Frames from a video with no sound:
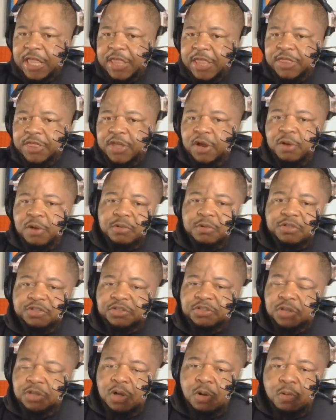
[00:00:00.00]
There was
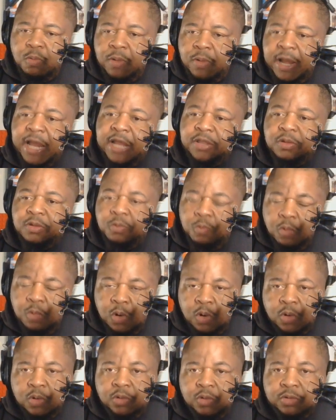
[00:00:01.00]
no way in the
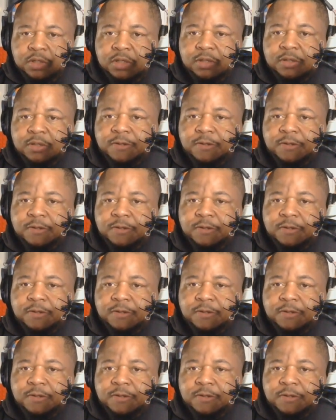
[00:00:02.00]
world